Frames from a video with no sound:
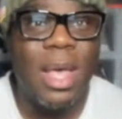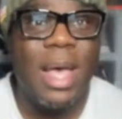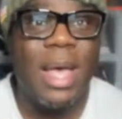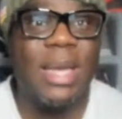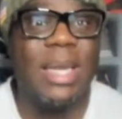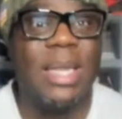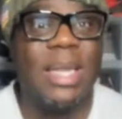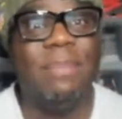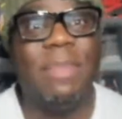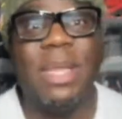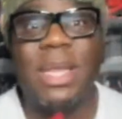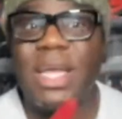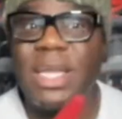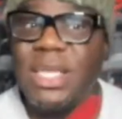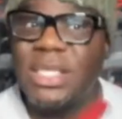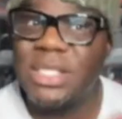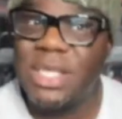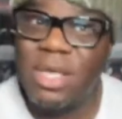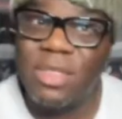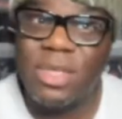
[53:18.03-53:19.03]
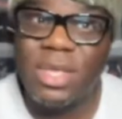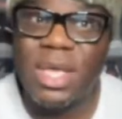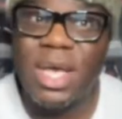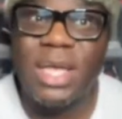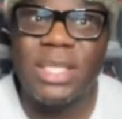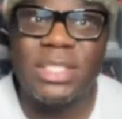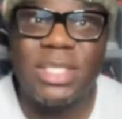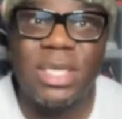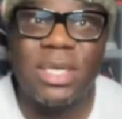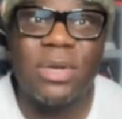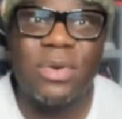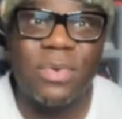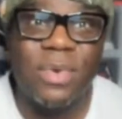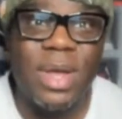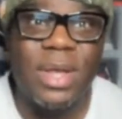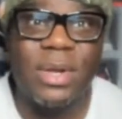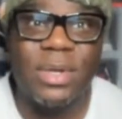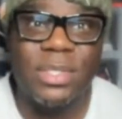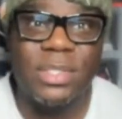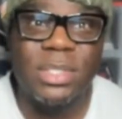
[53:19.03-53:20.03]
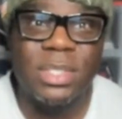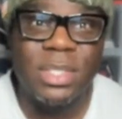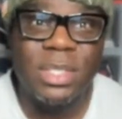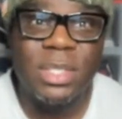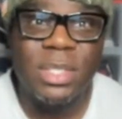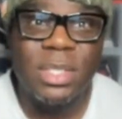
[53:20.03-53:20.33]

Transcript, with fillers: I need to be like these other content creators.